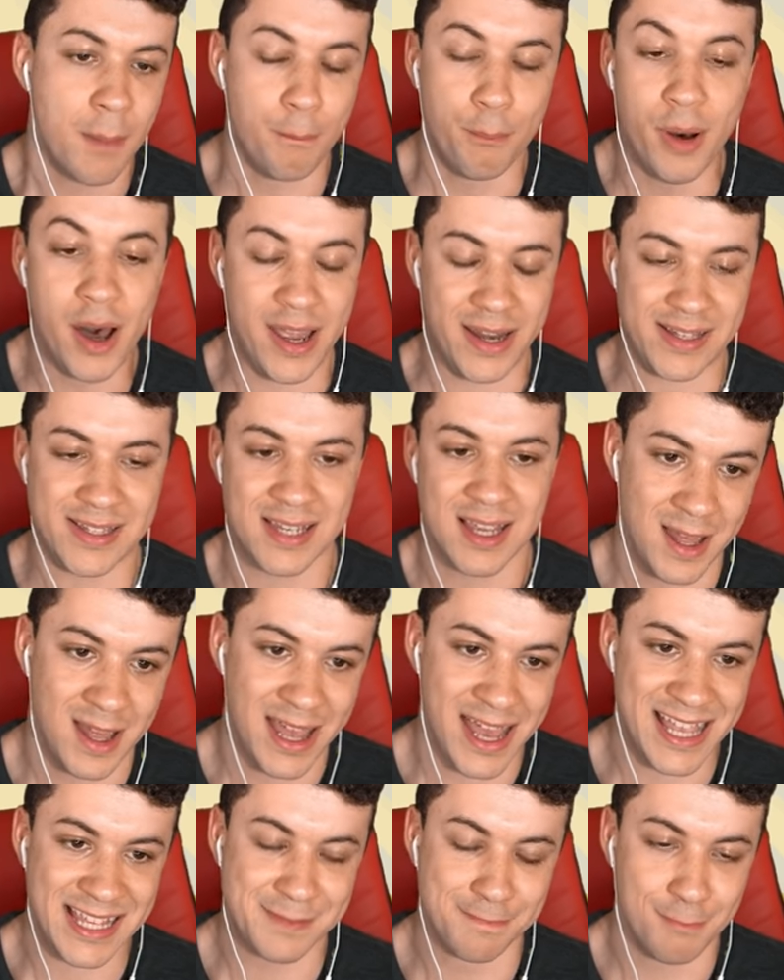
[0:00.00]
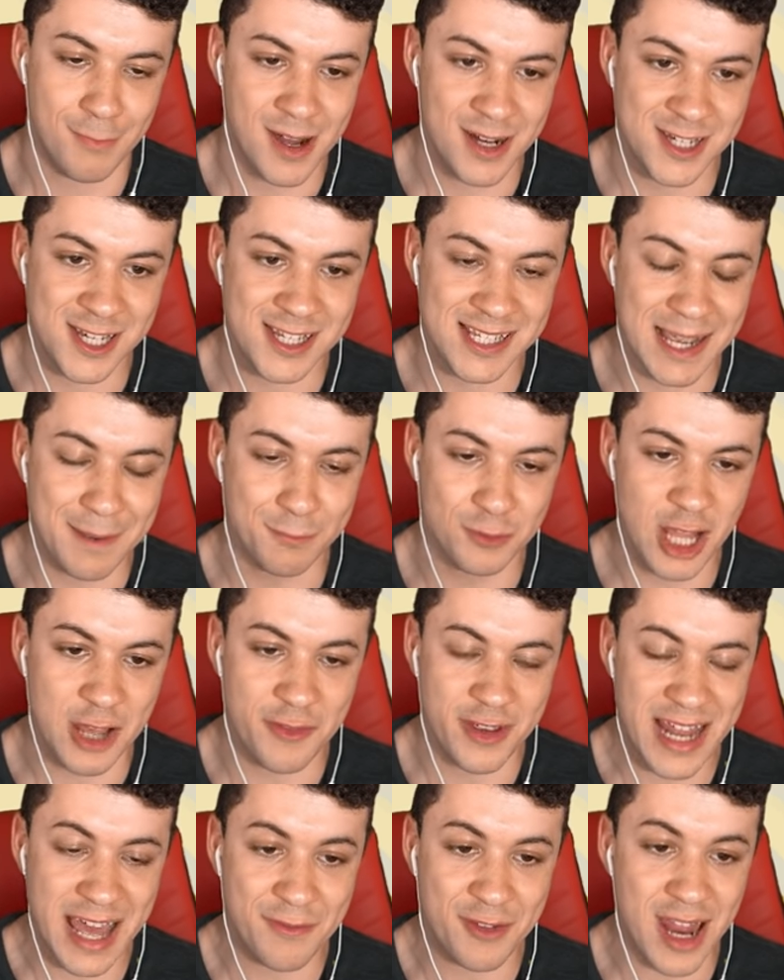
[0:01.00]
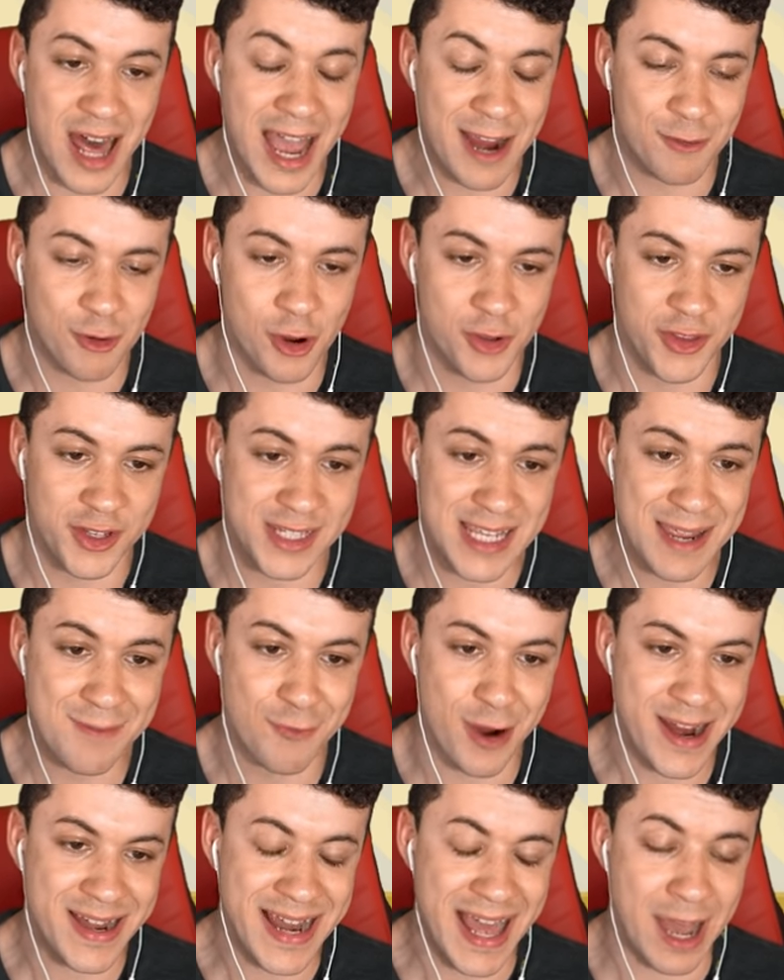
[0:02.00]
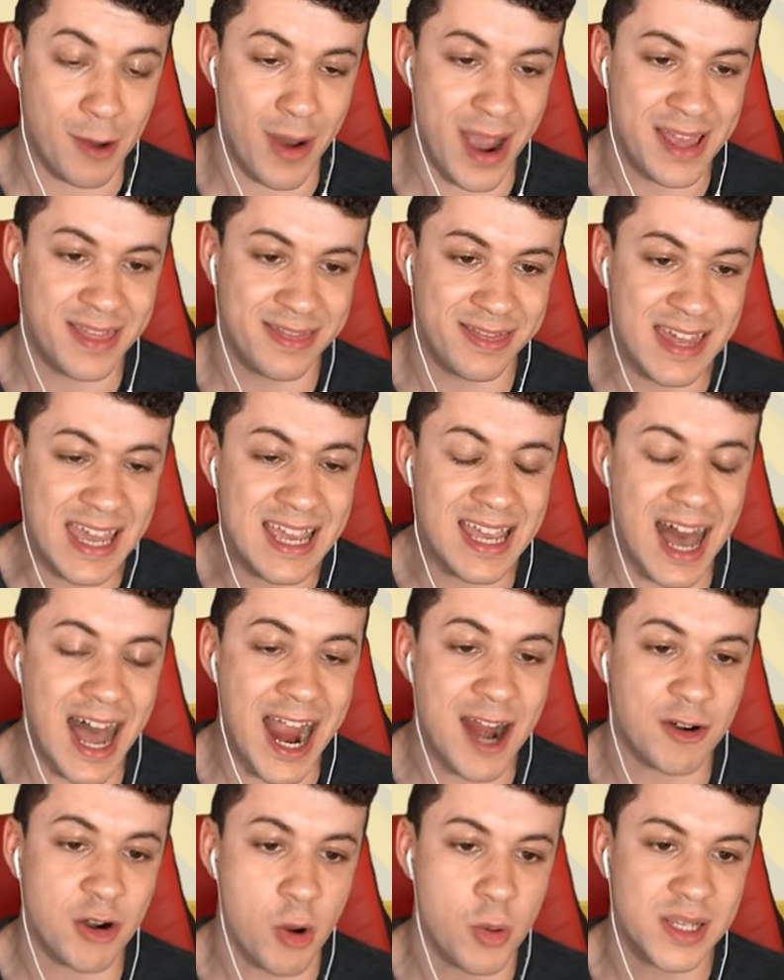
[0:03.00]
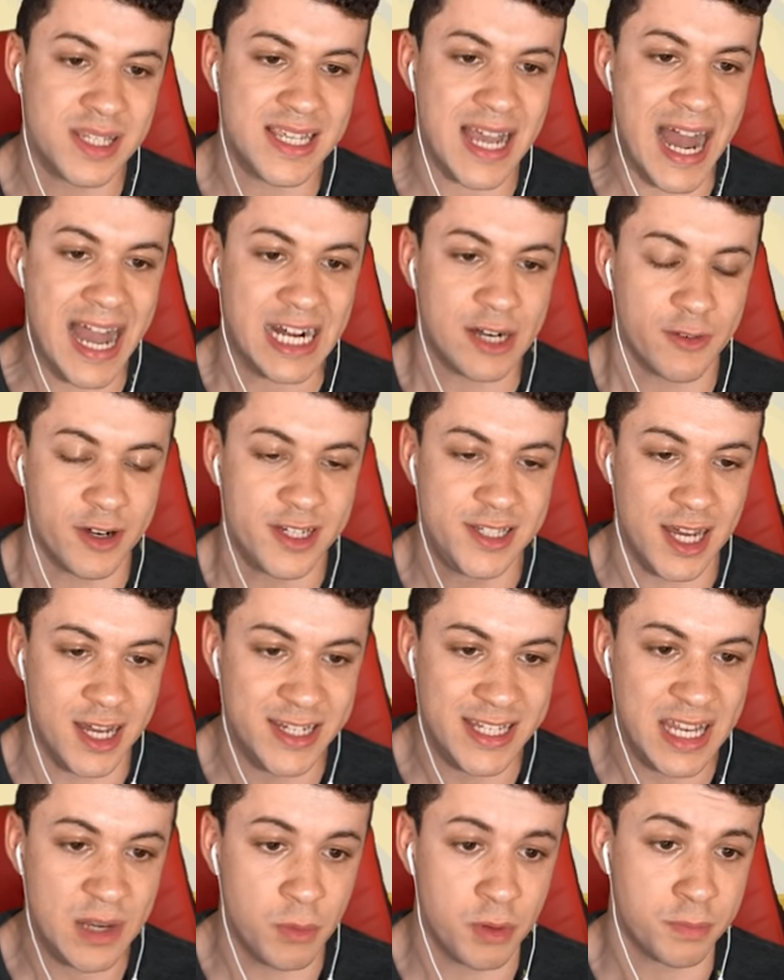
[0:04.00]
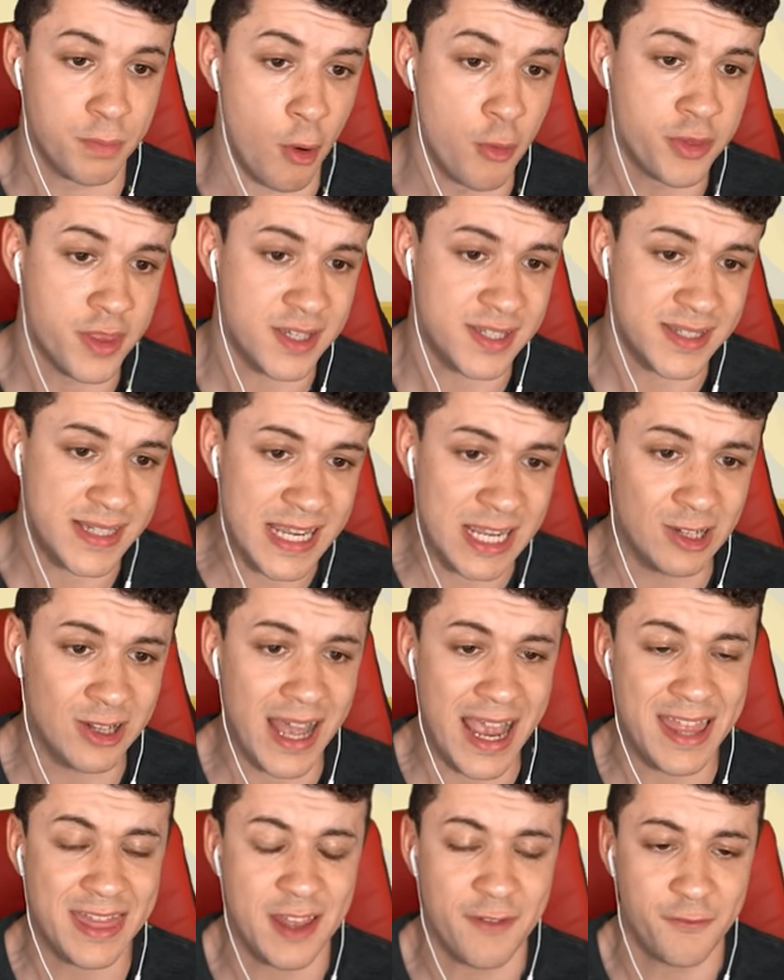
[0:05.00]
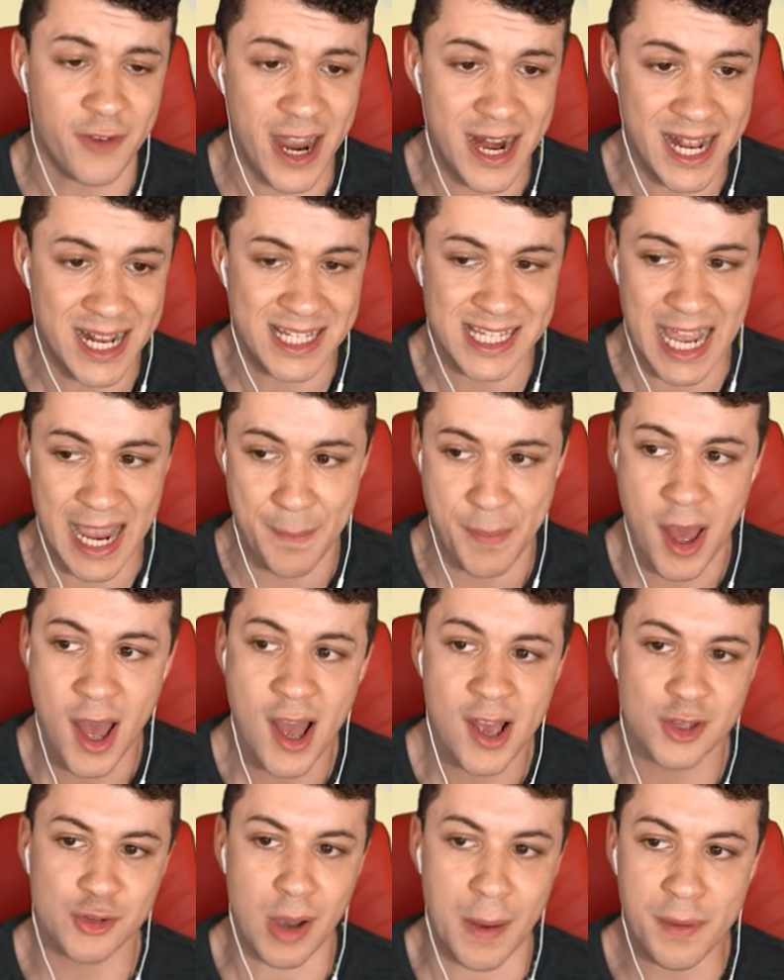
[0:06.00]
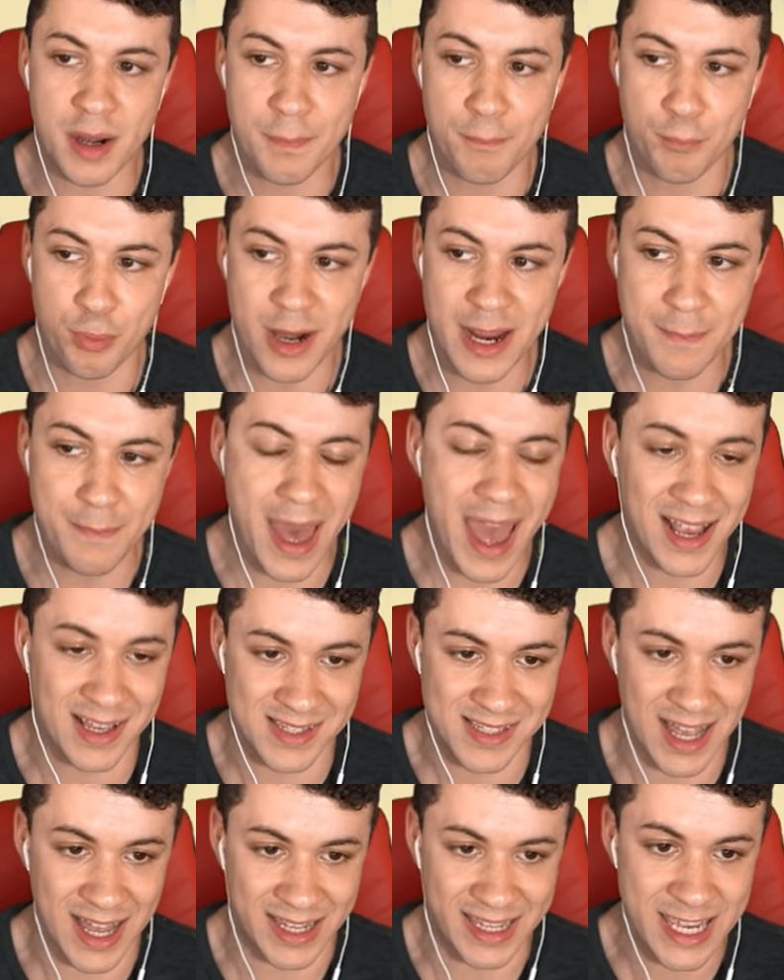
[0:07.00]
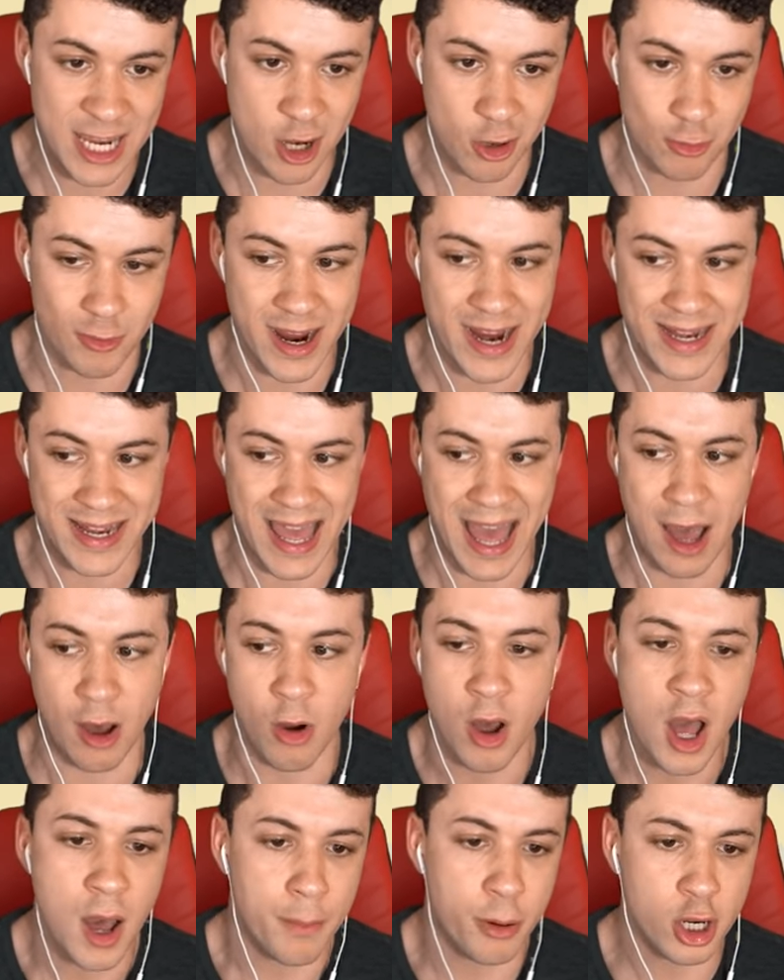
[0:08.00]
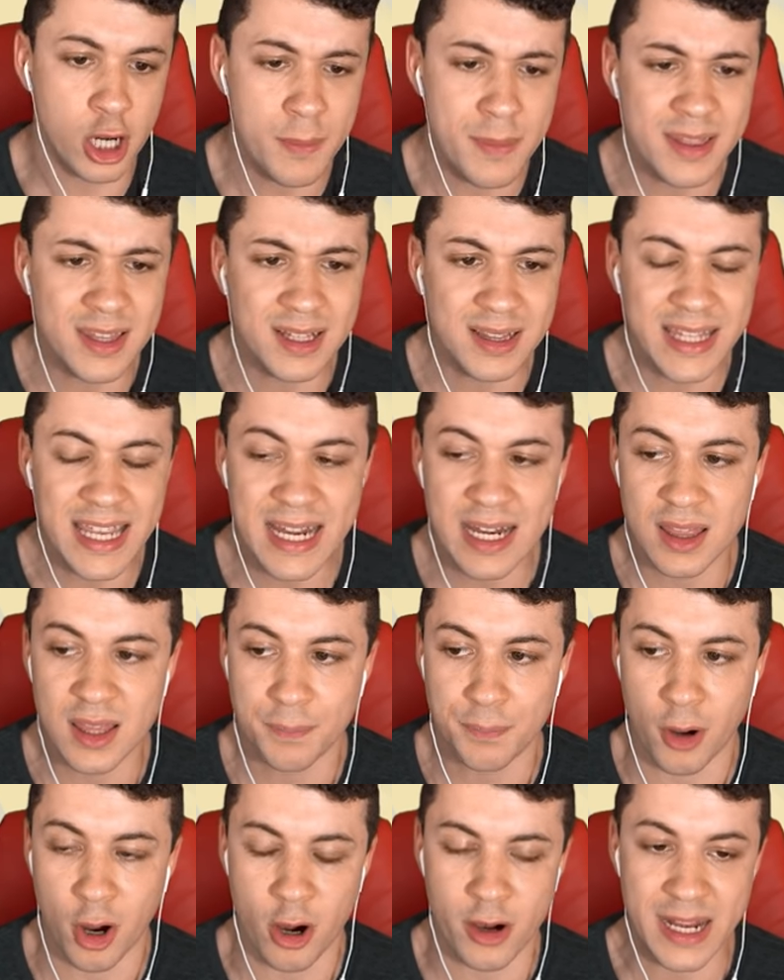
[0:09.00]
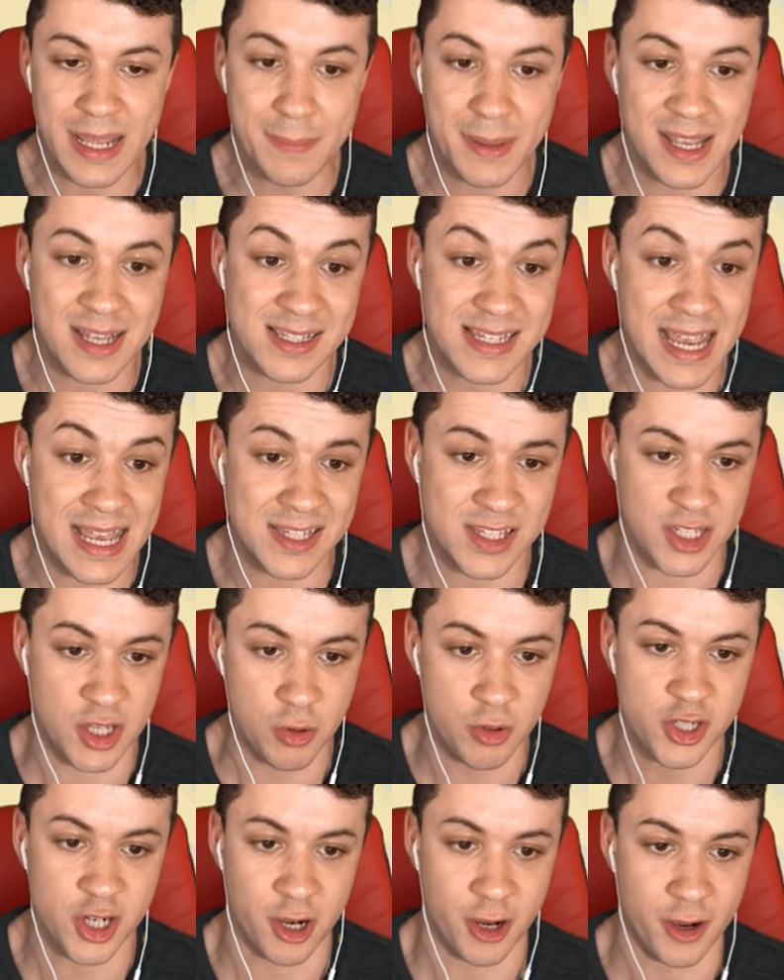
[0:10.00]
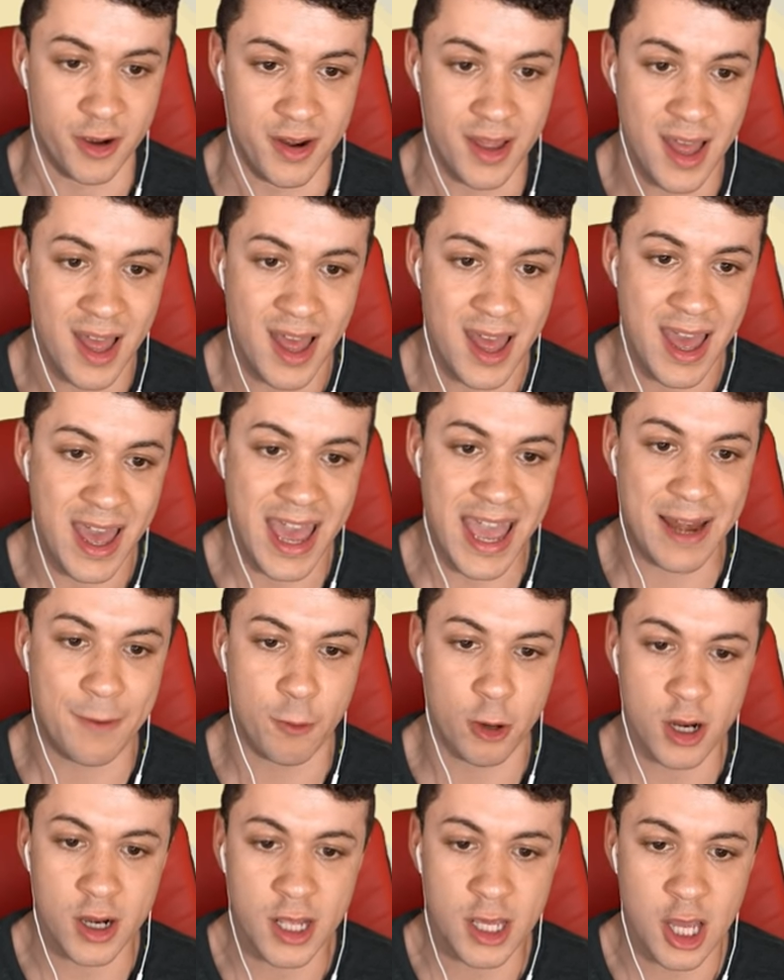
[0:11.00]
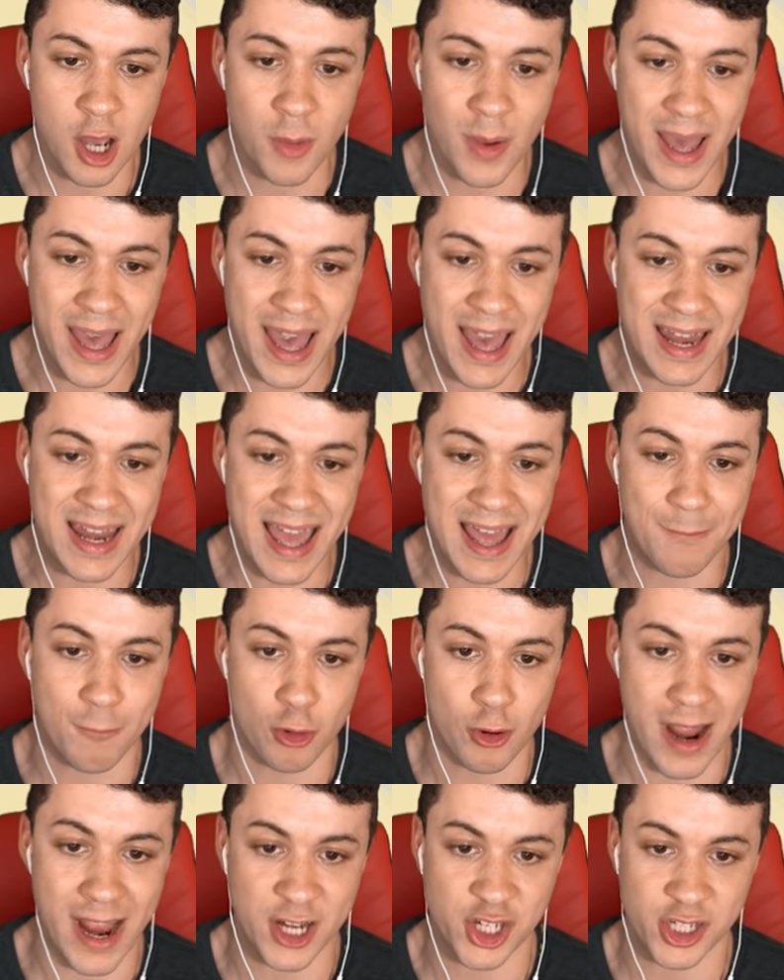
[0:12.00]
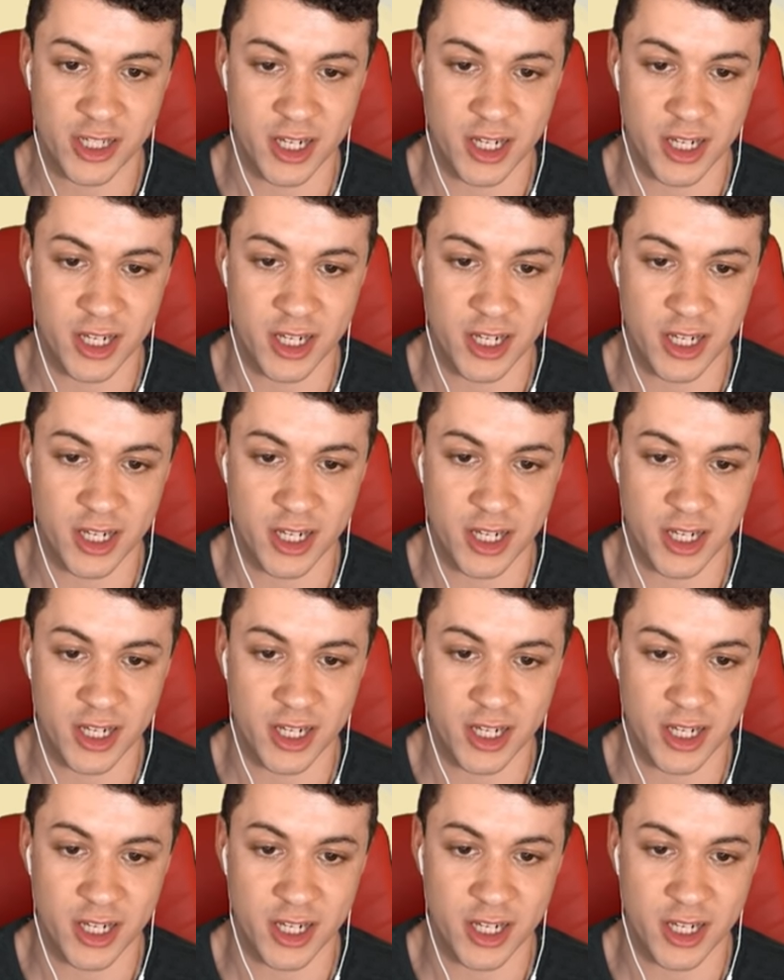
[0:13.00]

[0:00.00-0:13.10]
But, as much as I'm loving having Iroh on the team right now, I think Iroh is kind of redundant with both the steel and the fighting type, so I'm gonna bring back Zaheer right now, put him in the lead of the party because he has U-turn, and we're gonna go ahead and we're actually